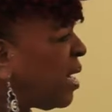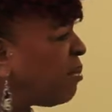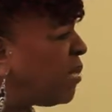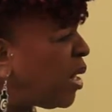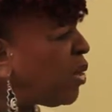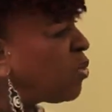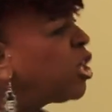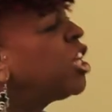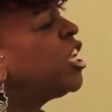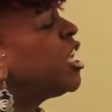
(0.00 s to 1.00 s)
A Moor.
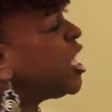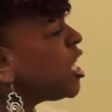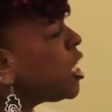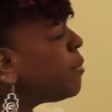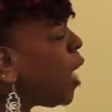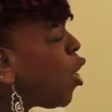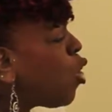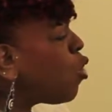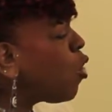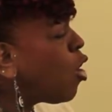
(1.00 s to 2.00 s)

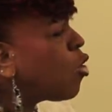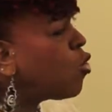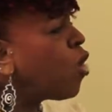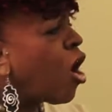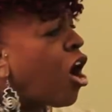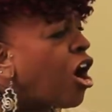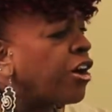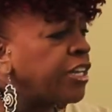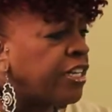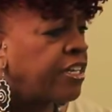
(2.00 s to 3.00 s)

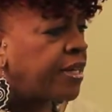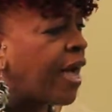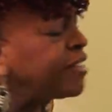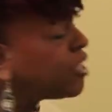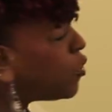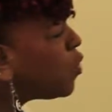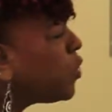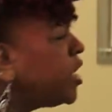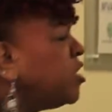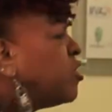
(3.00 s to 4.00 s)
M-O-O-R-E. I said, well,
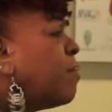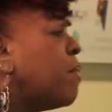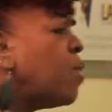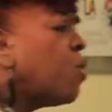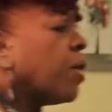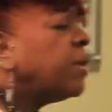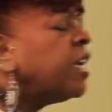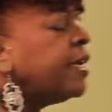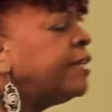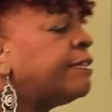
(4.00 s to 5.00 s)
what is a Moor?
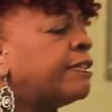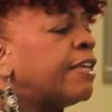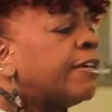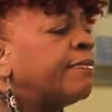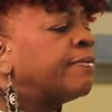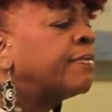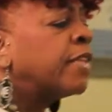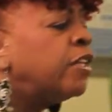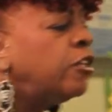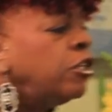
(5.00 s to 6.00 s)
He said,
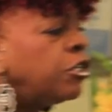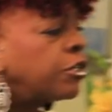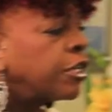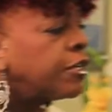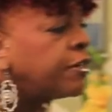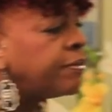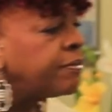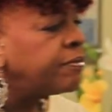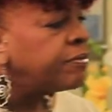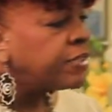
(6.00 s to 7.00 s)
look,
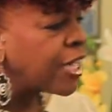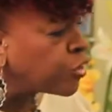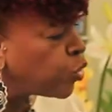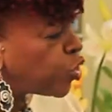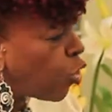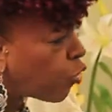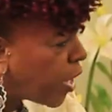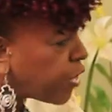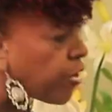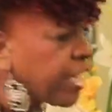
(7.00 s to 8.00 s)
that's what your
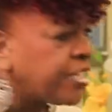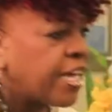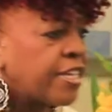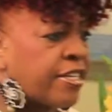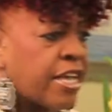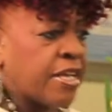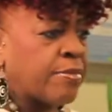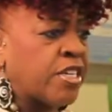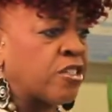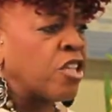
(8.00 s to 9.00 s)
great-granddaddy's
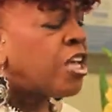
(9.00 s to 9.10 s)
name is.